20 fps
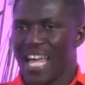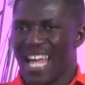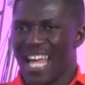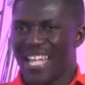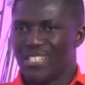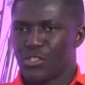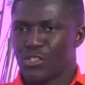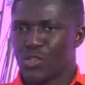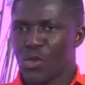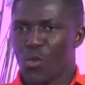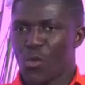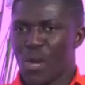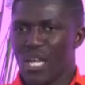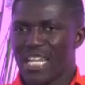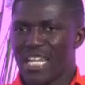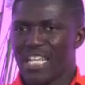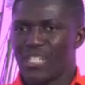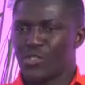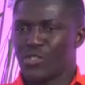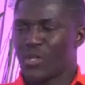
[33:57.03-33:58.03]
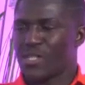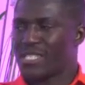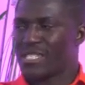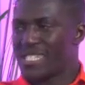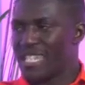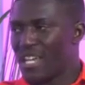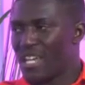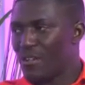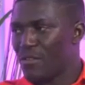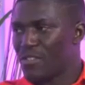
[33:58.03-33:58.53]
And so what is
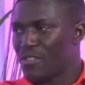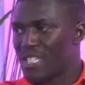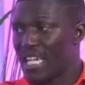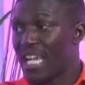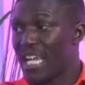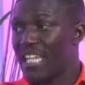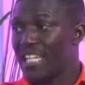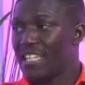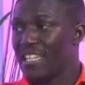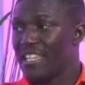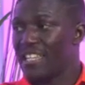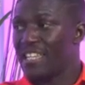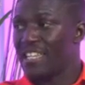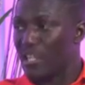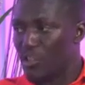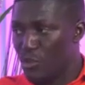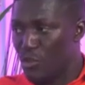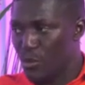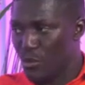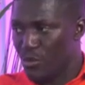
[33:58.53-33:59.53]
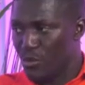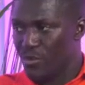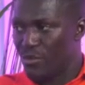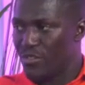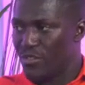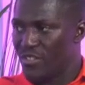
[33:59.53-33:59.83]
yourself telling the you